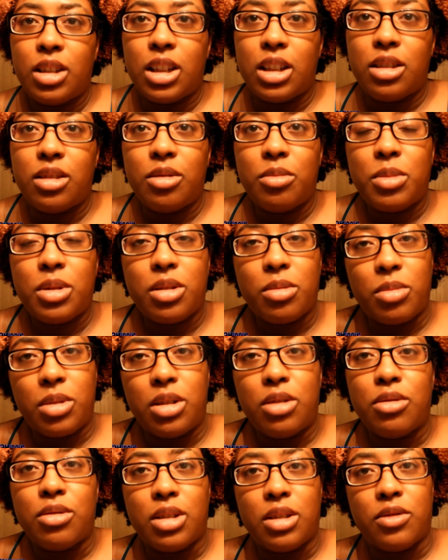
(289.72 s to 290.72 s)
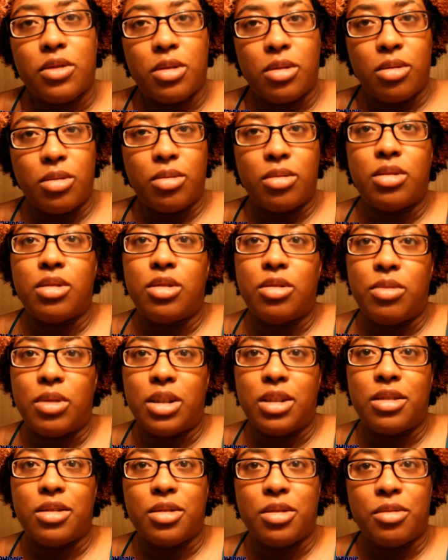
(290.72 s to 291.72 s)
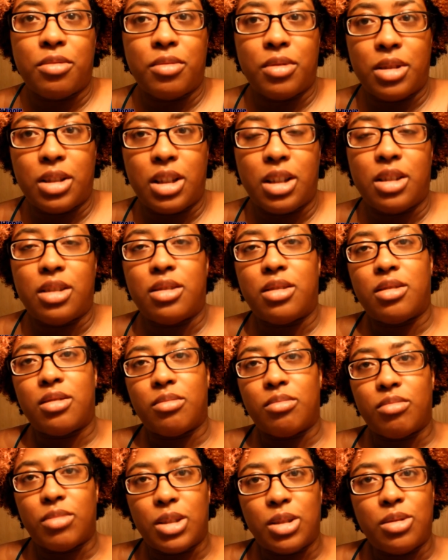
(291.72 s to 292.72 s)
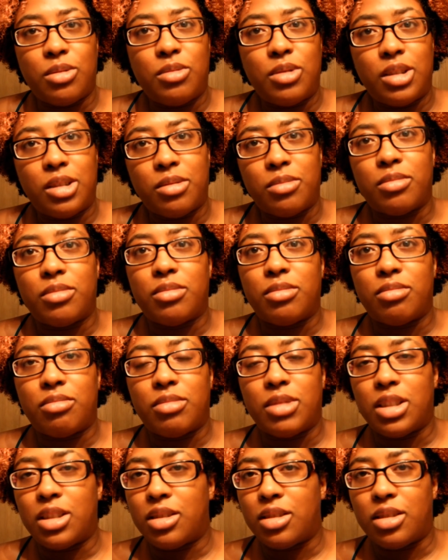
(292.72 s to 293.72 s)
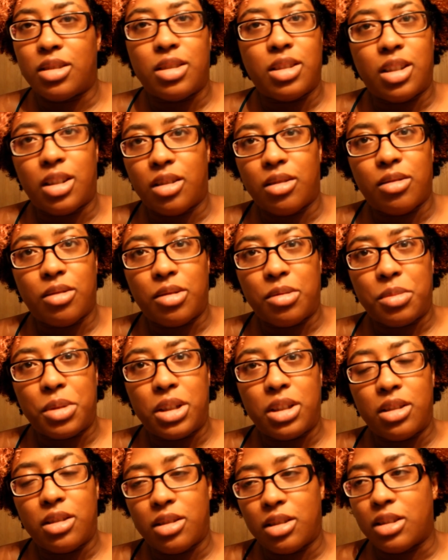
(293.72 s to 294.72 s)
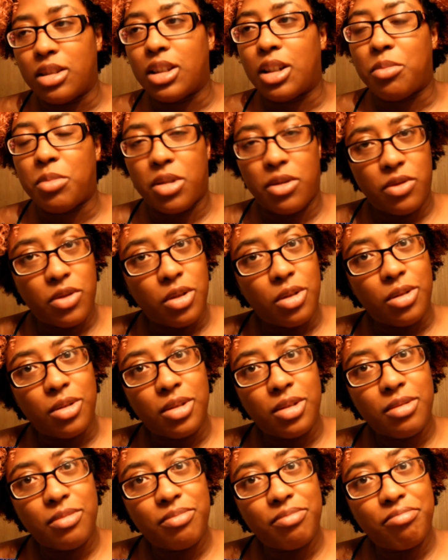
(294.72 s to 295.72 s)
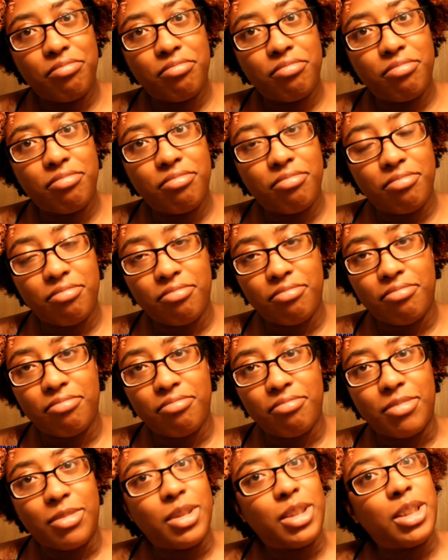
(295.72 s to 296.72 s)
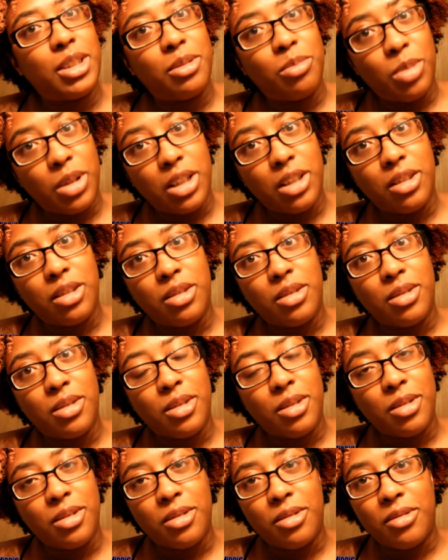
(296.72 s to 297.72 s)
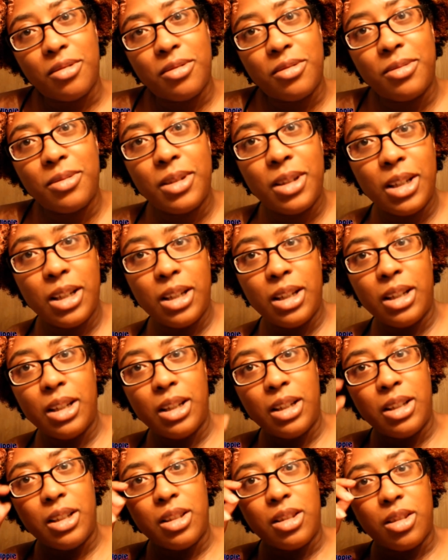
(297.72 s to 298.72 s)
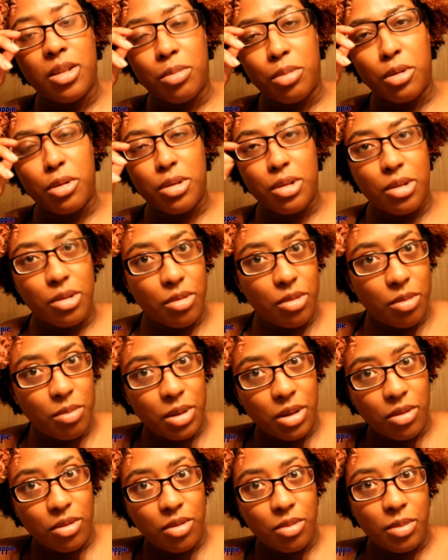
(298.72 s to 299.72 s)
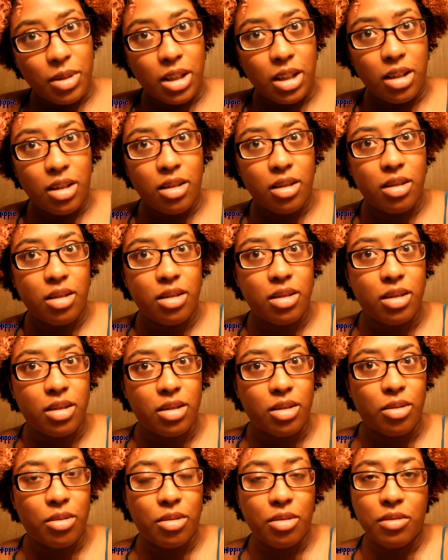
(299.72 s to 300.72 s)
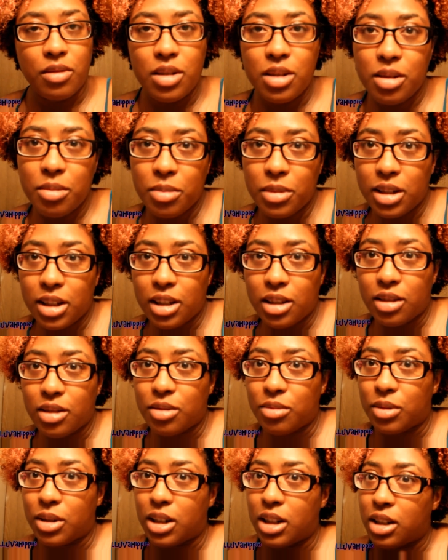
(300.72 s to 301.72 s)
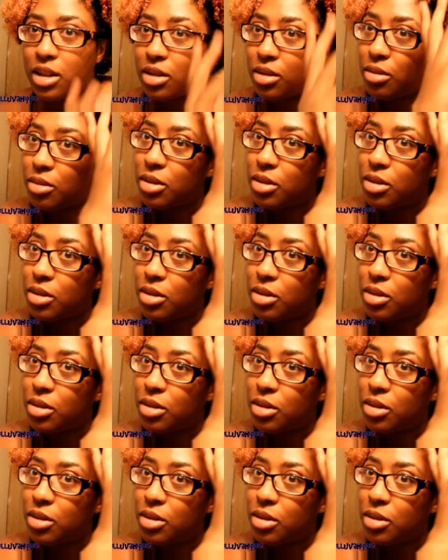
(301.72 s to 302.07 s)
It took me some years after those situations to realize, you know what? This is not on me. This is not my fault. This is because of the person who abused me. It's the only reason I'm thinking this way. It's the